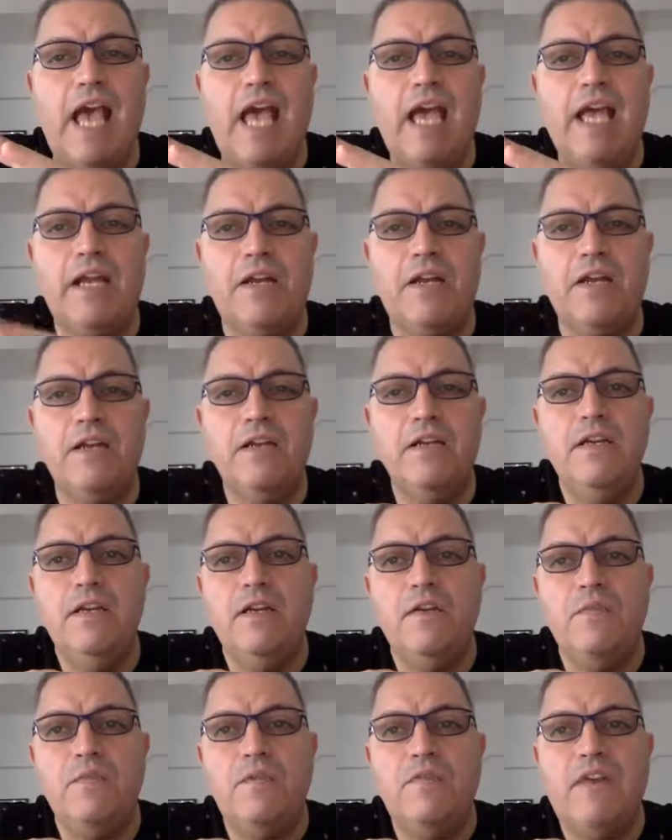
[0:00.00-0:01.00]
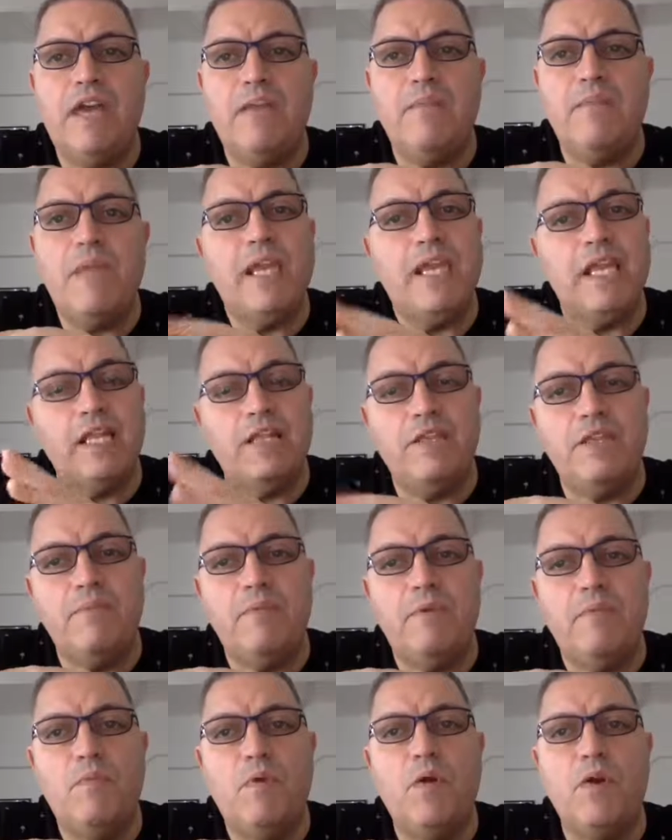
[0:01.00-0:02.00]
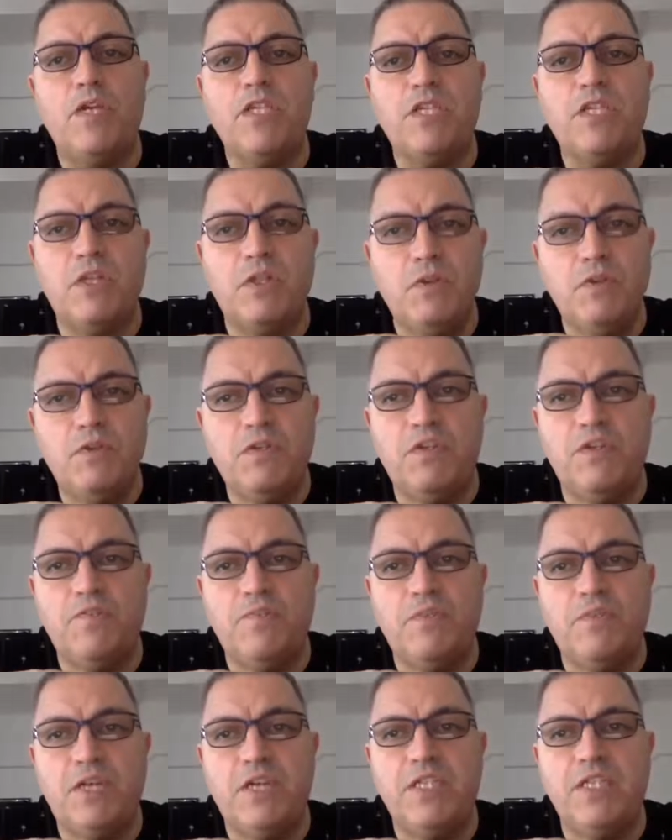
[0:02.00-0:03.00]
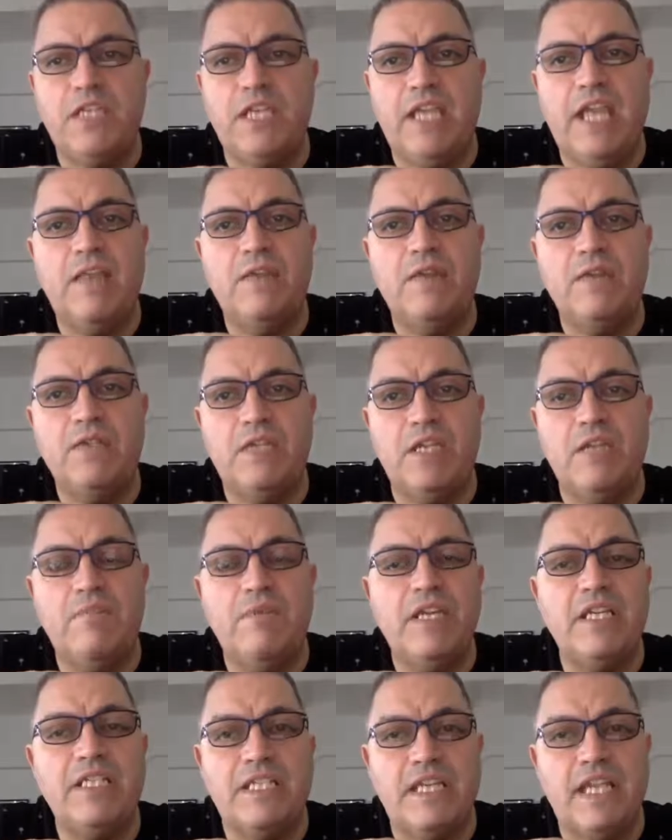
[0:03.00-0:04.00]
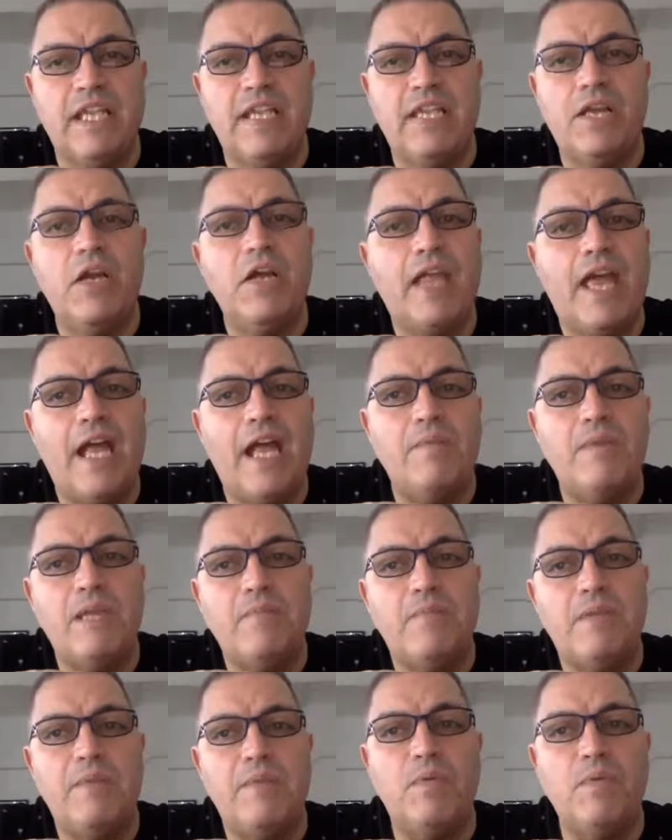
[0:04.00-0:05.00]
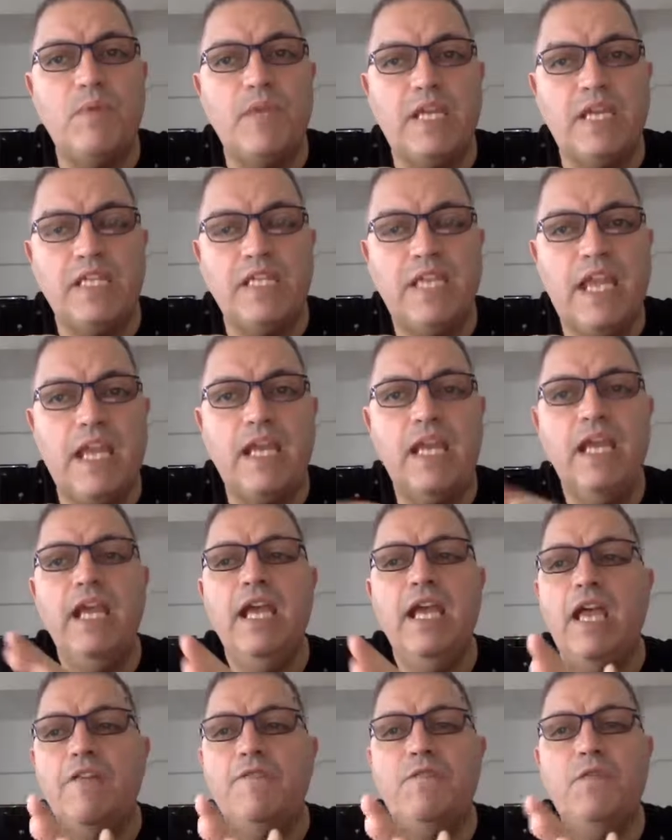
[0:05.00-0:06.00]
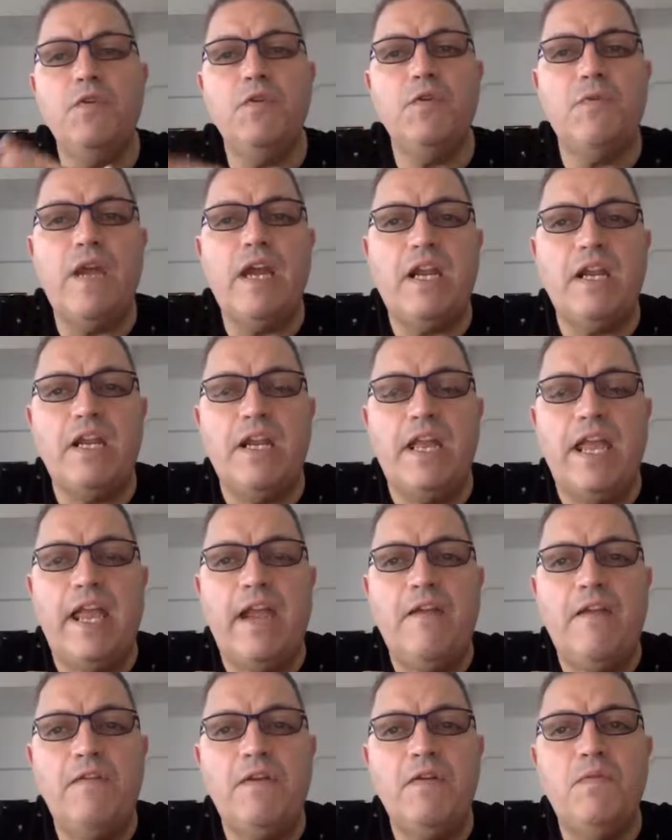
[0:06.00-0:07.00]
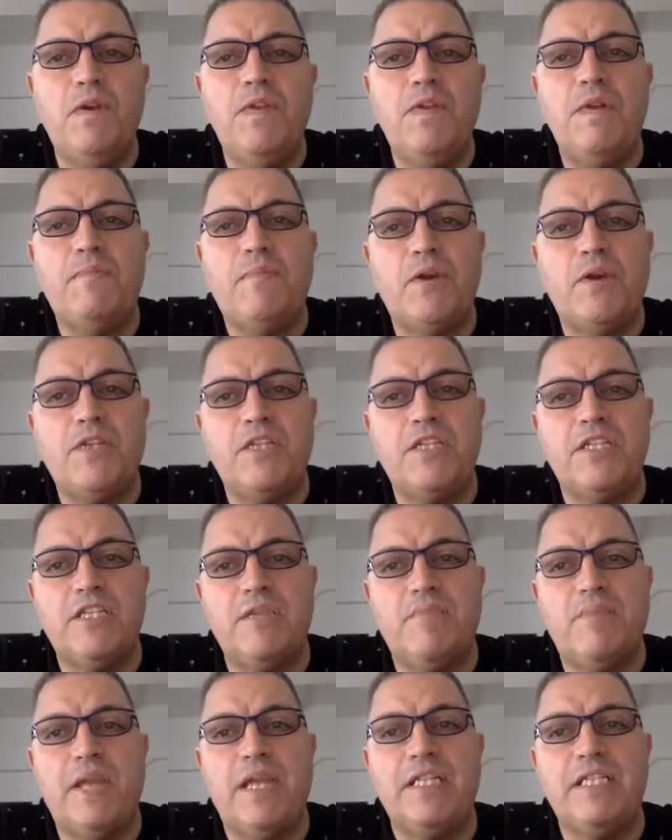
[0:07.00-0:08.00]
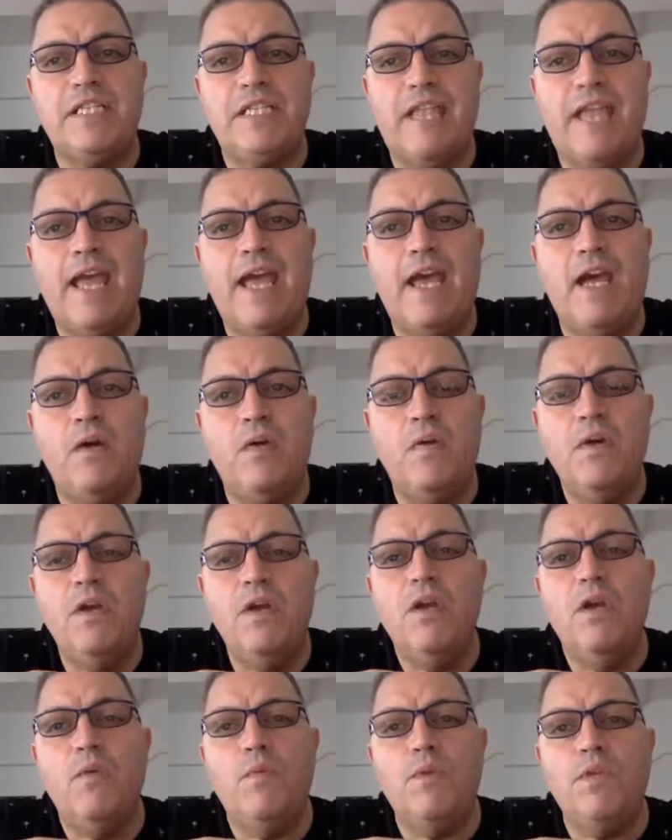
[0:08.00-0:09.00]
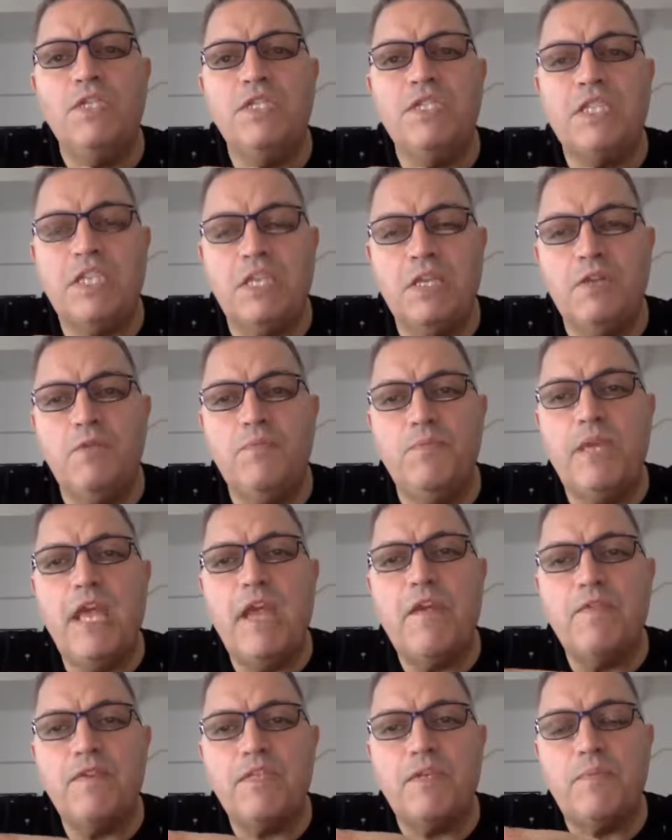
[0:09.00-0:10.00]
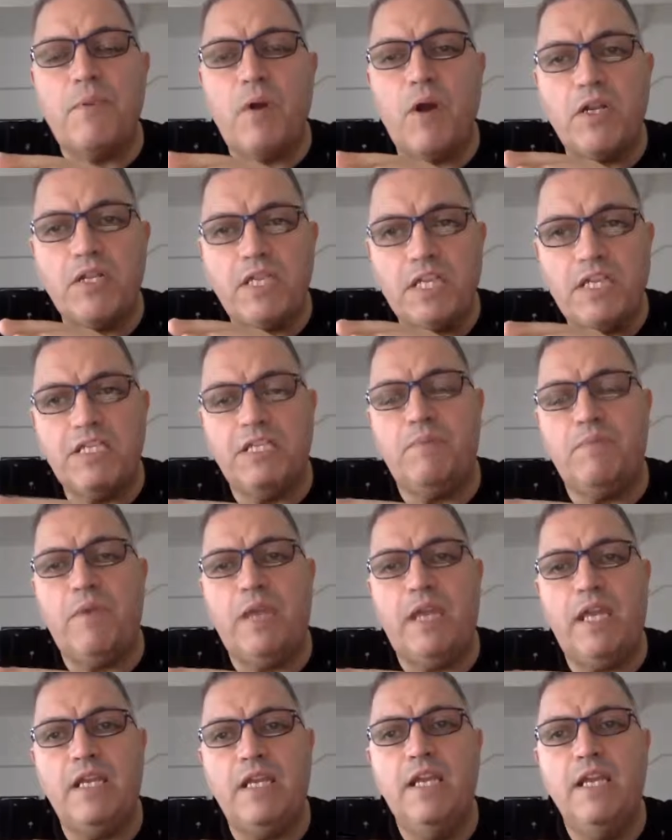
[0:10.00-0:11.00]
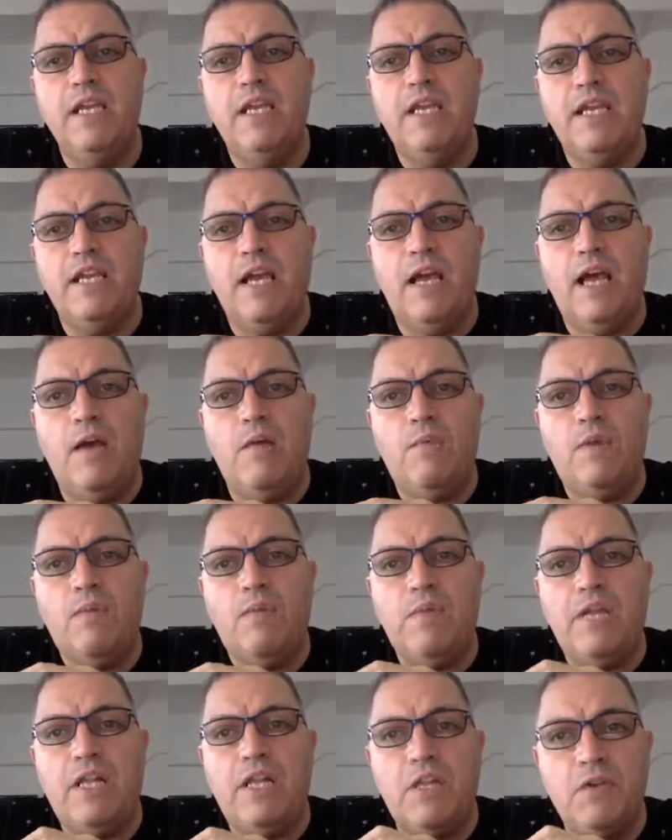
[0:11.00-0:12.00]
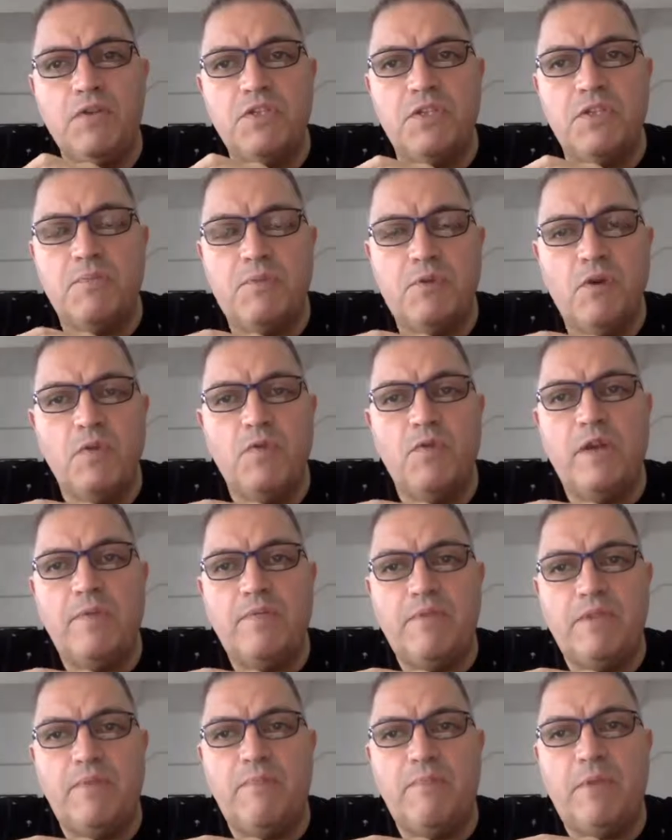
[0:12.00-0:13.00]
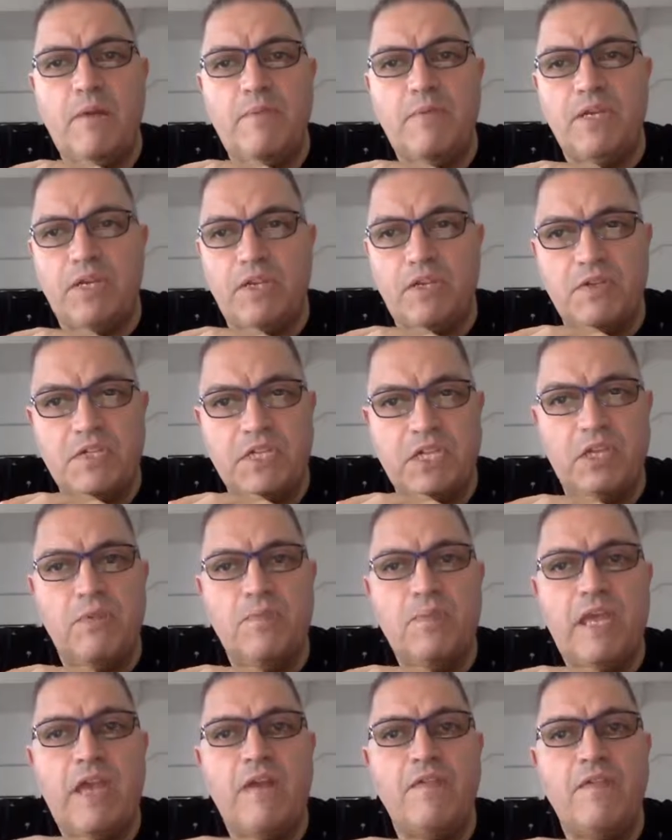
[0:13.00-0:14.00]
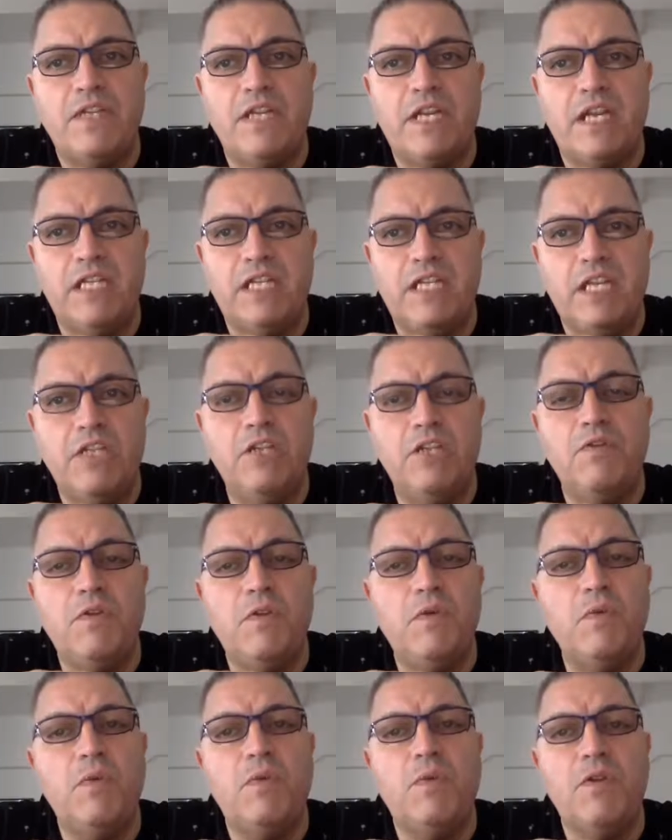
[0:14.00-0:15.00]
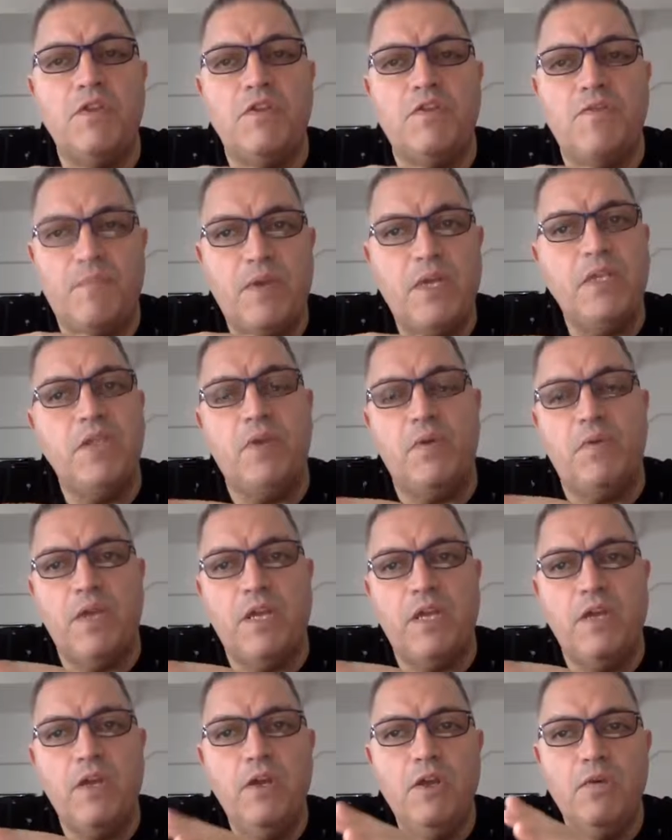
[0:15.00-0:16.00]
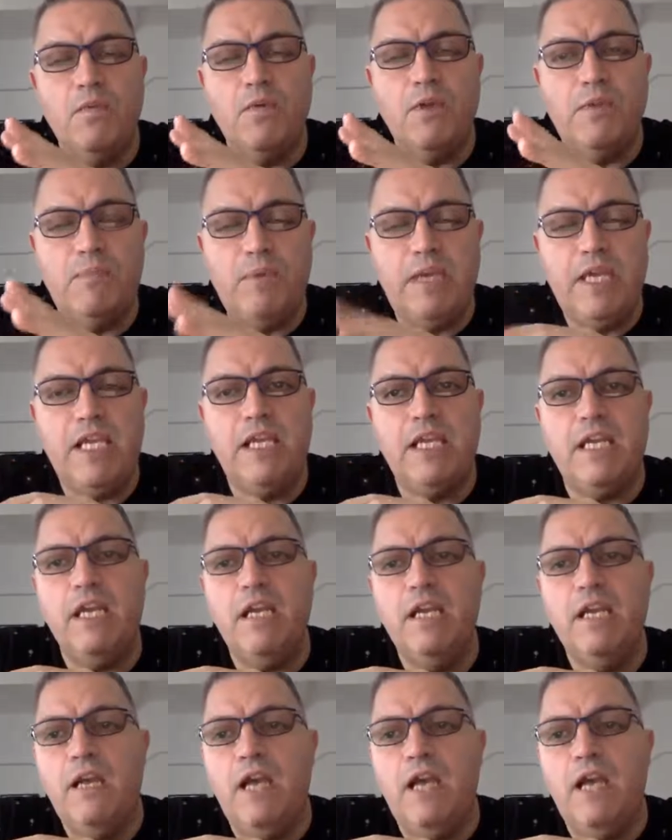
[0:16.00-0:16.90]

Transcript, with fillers: higher, we've got to make it a little bit more exclusive because again, there's going to be a ceiling on how many people we can take. And for the record, everyone that participates now will still be able to participate uh, when we close the program to the public. You'll still be able to continue doing what you've been doing with Peak.